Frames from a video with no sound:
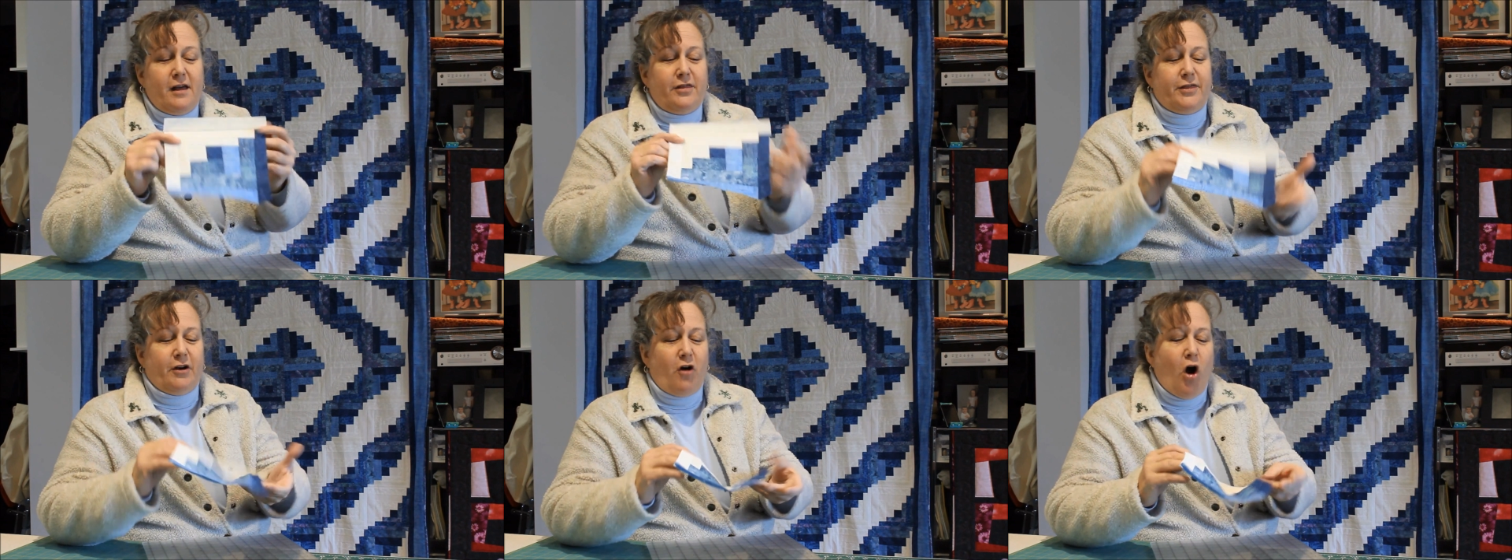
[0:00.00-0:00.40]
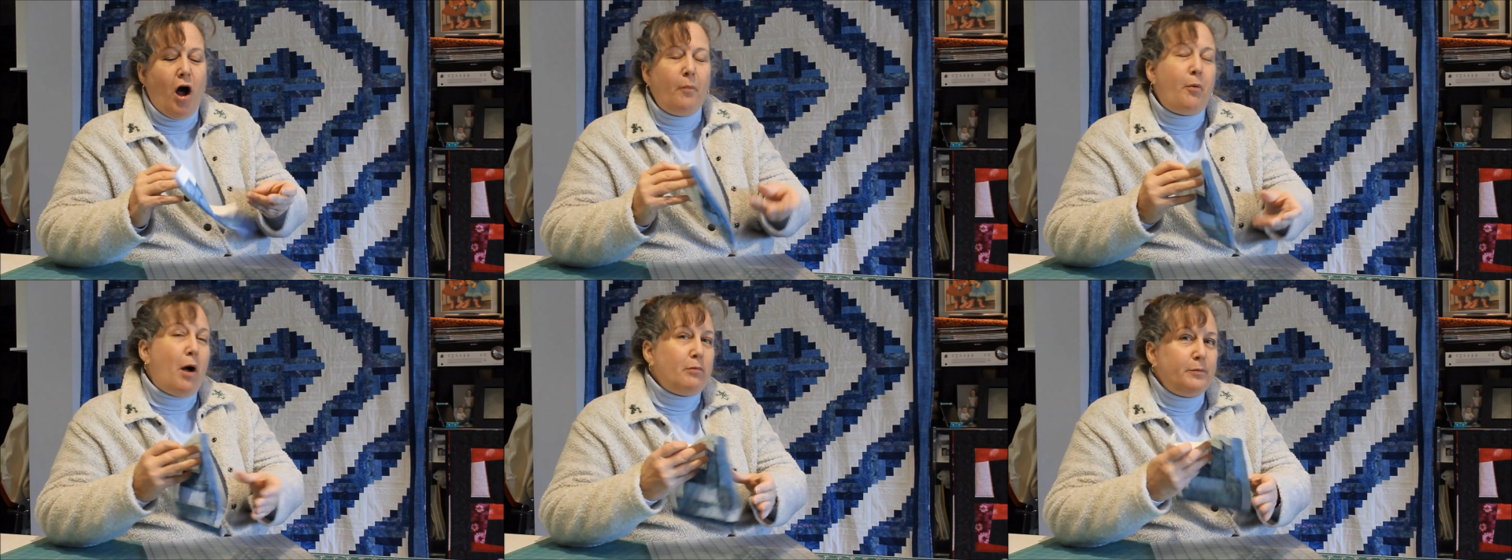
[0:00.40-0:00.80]
they're
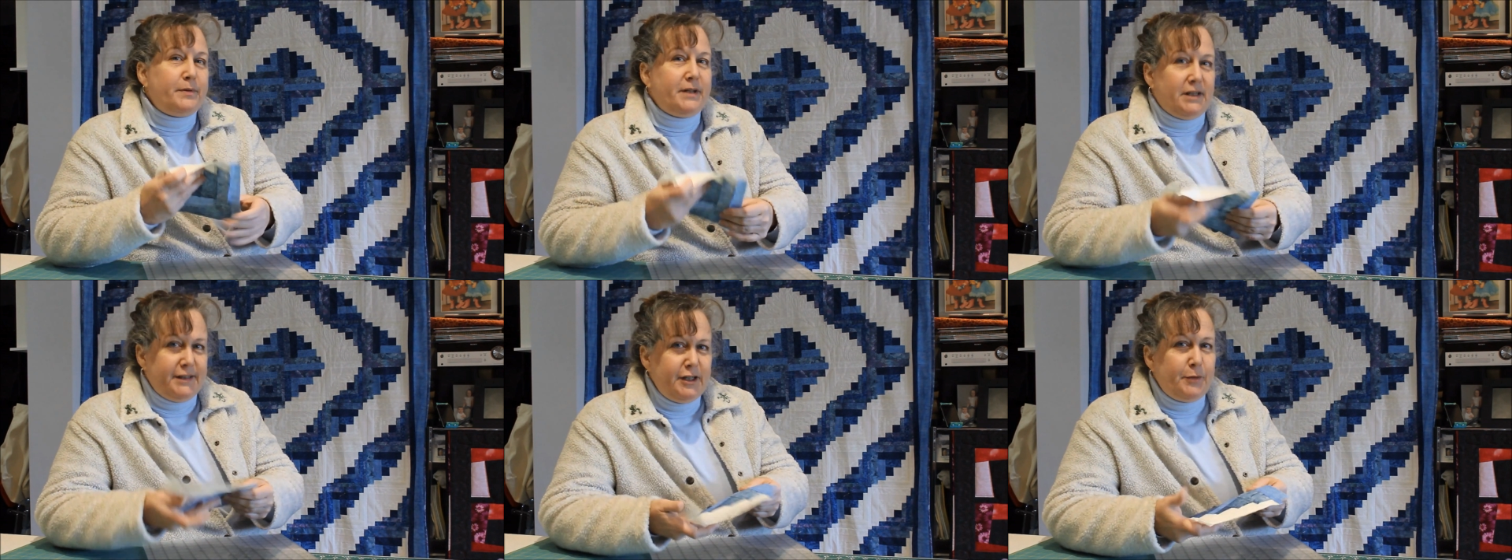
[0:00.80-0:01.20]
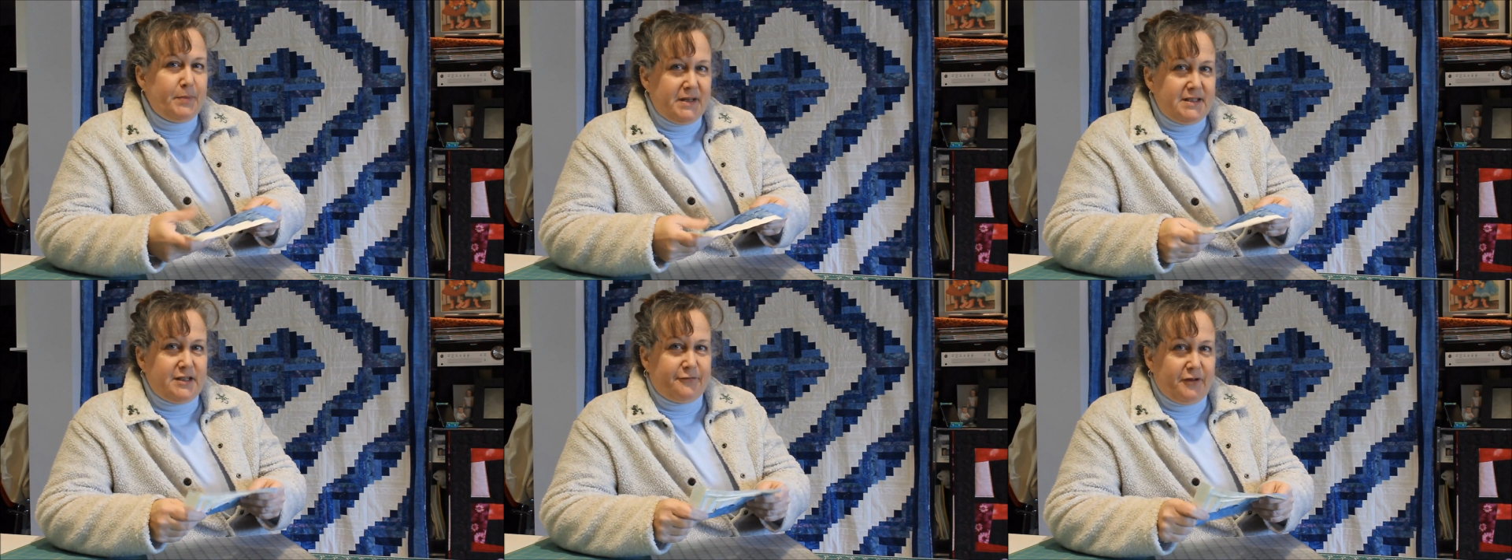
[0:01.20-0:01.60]
all probably a little
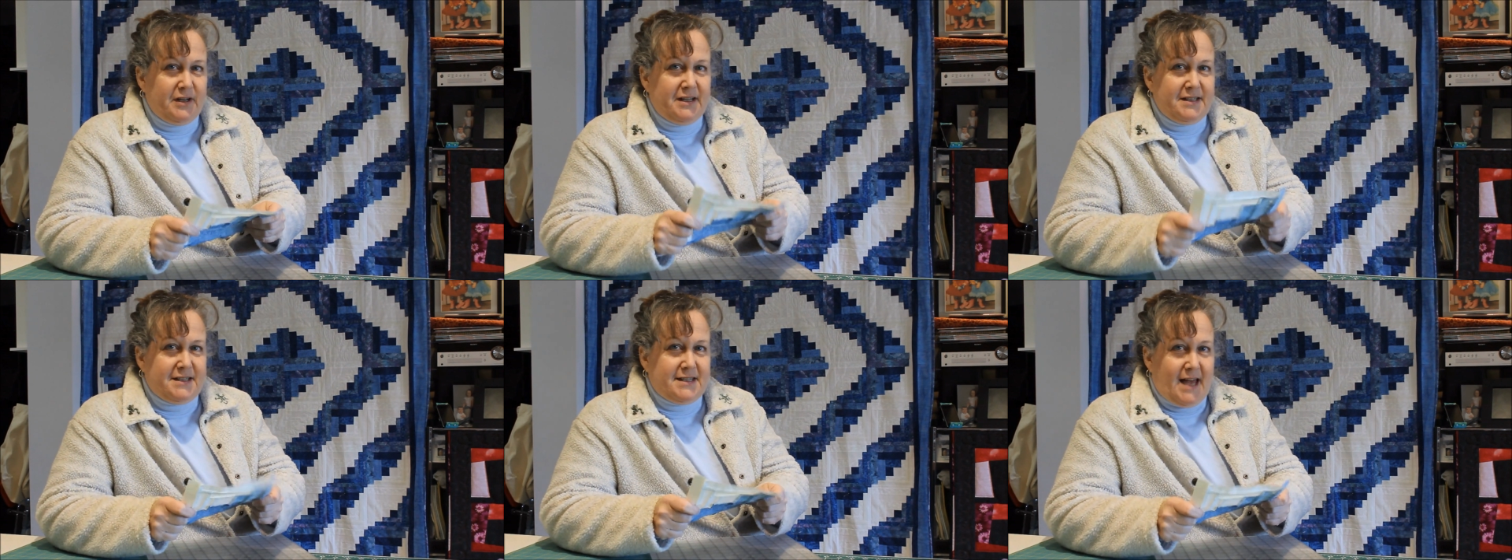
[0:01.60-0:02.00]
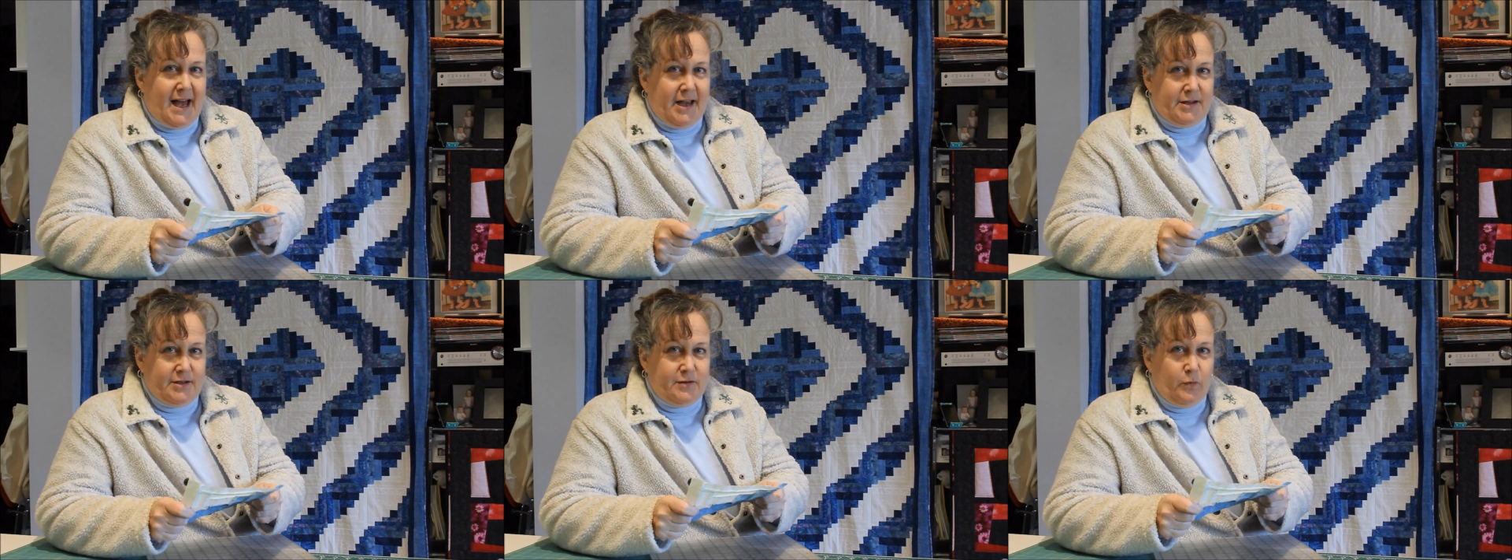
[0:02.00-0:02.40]
bit different in
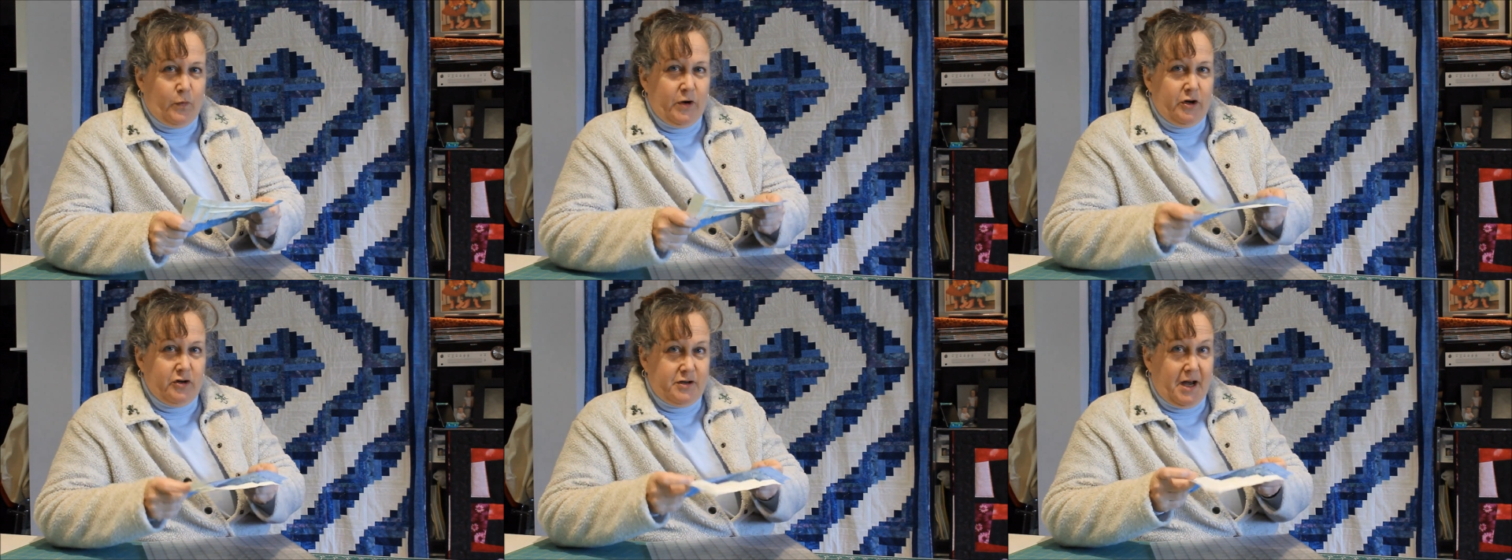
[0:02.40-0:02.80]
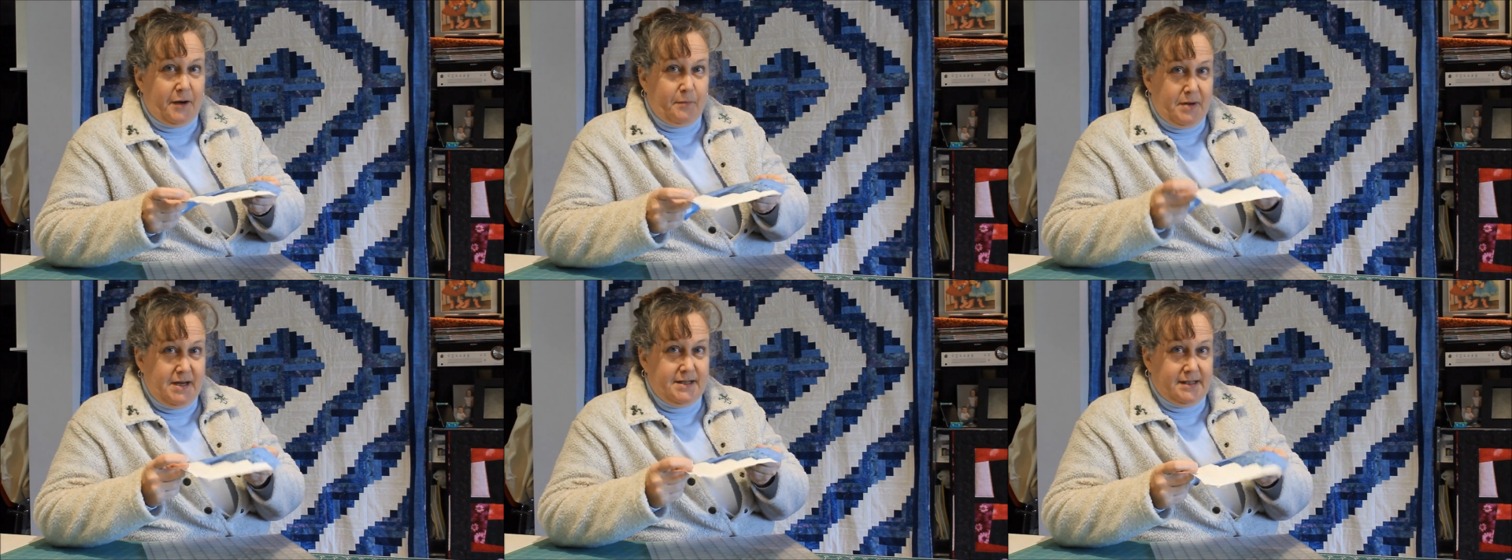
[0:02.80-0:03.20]
size when you're
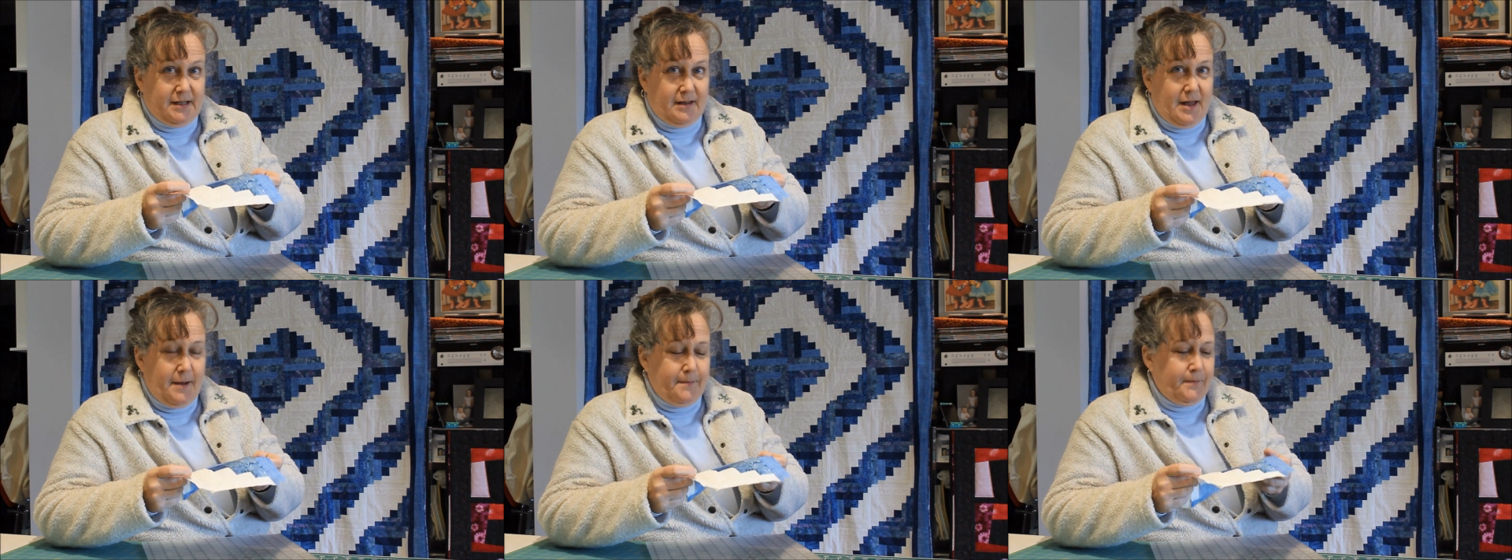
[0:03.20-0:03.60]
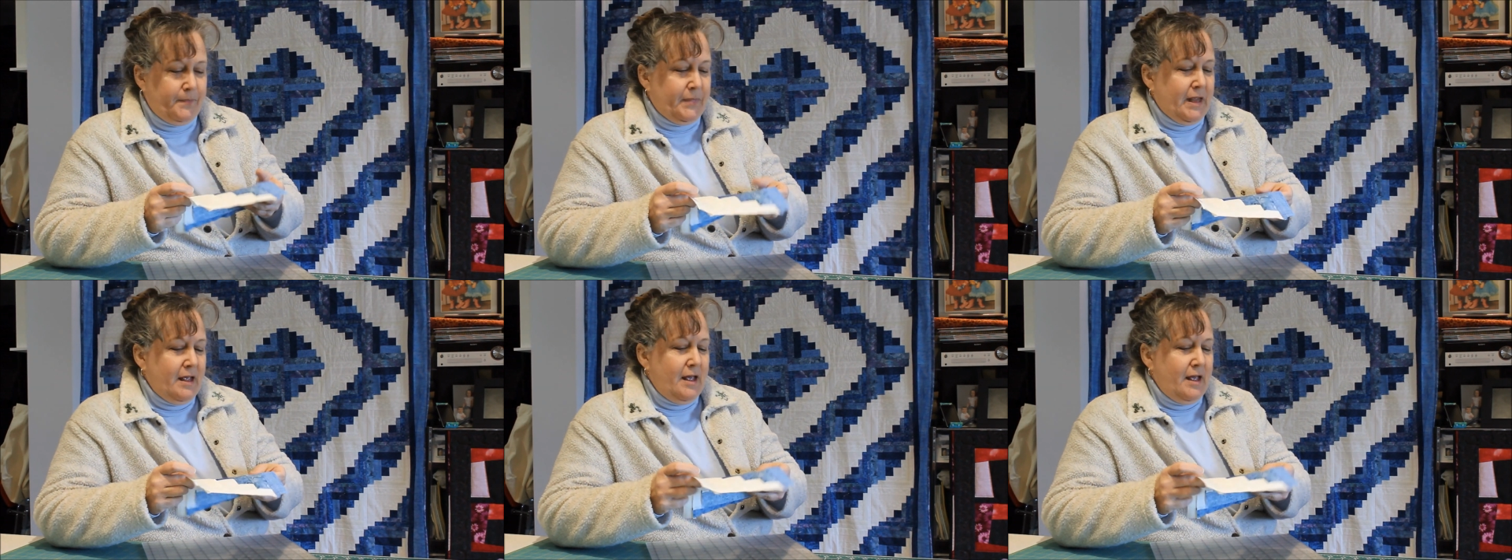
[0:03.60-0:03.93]
done piecing them.